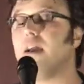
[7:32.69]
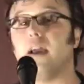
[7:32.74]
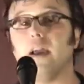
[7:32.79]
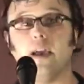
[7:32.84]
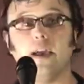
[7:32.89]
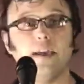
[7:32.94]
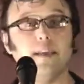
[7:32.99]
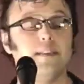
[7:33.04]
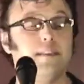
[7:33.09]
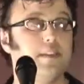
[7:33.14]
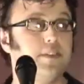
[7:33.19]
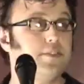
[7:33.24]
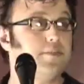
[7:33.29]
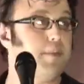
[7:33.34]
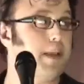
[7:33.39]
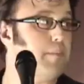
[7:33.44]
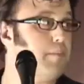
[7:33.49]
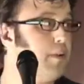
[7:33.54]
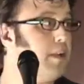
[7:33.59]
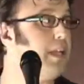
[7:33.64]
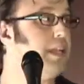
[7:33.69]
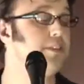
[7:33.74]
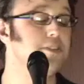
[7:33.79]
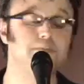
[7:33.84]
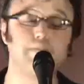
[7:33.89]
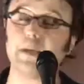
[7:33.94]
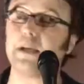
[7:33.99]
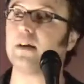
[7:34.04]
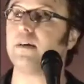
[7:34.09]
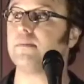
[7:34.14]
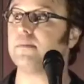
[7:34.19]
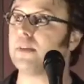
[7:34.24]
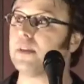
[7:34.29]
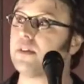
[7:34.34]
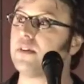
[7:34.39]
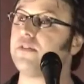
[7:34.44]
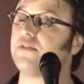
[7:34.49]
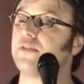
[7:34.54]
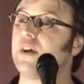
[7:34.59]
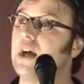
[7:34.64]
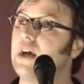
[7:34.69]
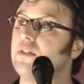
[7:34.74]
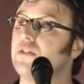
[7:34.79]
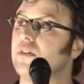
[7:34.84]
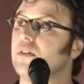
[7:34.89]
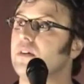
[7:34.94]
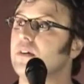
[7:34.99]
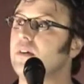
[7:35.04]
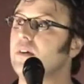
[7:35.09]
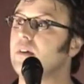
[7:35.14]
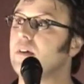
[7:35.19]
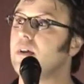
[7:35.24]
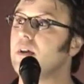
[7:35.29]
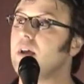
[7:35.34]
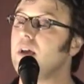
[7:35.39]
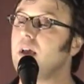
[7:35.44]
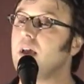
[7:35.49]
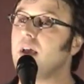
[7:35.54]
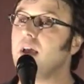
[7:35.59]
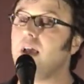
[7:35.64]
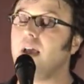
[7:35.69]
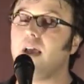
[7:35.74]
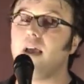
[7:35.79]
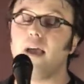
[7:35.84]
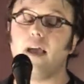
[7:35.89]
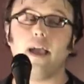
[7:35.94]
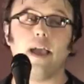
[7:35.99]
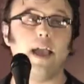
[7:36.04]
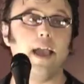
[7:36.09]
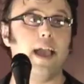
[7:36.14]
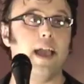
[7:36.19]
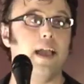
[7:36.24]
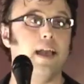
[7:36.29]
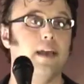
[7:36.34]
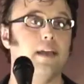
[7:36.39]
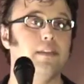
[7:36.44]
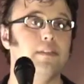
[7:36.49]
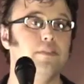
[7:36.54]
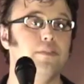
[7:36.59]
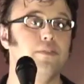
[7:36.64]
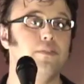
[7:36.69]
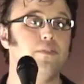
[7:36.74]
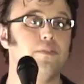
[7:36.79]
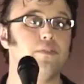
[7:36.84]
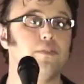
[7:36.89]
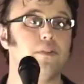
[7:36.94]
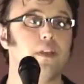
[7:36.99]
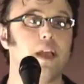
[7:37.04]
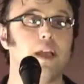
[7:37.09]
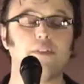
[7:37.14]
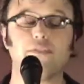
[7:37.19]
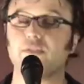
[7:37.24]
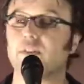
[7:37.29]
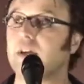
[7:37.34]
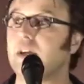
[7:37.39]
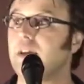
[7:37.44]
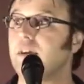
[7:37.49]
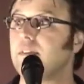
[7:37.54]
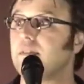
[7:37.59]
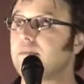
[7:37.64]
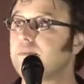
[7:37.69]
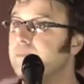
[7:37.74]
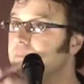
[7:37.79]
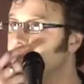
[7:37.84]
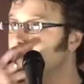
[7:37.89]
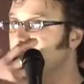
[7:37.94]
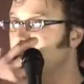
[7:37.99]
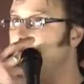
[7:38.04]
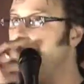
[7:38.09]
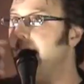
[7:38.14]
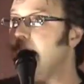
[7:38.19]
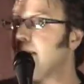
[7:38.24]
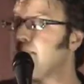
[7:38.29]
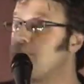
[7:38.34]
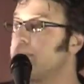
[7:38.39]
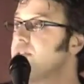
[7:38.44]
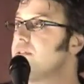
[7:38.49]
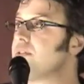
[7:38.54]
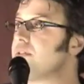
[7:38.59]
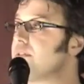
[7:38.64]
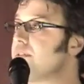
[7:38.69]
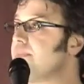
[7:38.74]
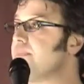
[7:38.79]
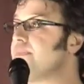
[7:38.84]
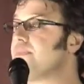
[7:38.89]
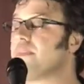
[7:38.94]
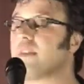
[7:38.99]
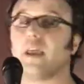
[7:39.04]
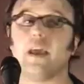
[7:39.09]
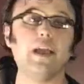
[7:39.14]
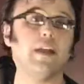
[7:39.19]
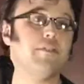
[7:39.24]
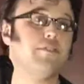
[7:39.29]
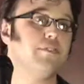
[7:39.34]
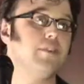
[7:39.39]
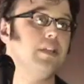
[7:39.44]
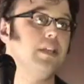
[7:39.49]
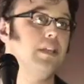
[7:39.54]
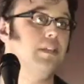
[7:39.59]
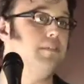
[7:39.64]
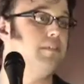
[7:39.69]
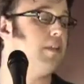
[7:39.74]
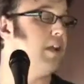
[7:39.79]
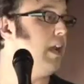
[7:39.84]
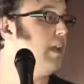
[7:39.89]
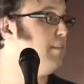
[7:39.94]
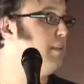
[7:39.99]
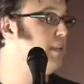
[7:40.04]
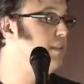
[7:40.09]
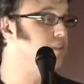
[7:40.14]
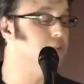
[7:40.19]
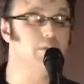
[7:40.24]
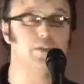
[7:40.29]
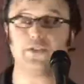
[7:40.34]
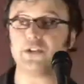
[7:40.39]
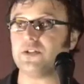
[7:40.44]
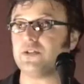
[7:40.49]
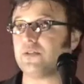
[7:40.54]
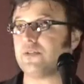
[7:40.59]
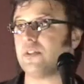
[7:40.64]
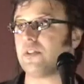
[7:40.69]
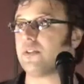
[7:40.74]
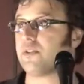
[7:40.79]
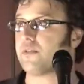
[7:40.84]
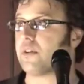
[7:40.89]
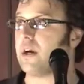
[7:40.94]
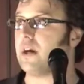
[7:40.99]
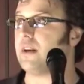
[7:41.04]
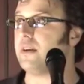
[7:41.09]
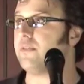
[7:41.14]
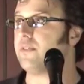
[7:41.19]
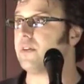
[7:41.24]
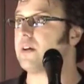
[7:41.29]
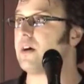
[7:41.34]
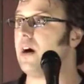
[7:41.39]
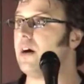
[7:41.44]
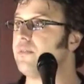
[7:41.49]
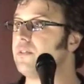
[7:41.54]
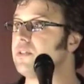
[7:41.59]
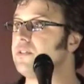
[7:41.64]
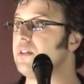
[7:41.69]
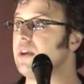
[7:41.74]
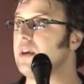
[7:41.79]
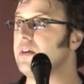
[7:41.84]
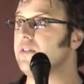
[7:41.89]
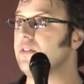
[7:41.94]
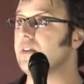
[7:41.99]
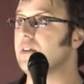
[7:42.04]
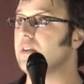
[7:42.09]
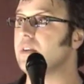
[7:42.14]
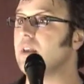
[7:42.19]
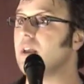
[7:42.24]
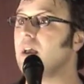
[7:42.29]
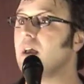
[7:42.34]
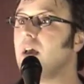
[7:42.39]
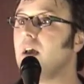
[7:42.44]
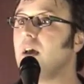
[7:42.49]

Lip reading: and his memory has become a little fragile. And every lapse, every time he loses the thread of a conversation,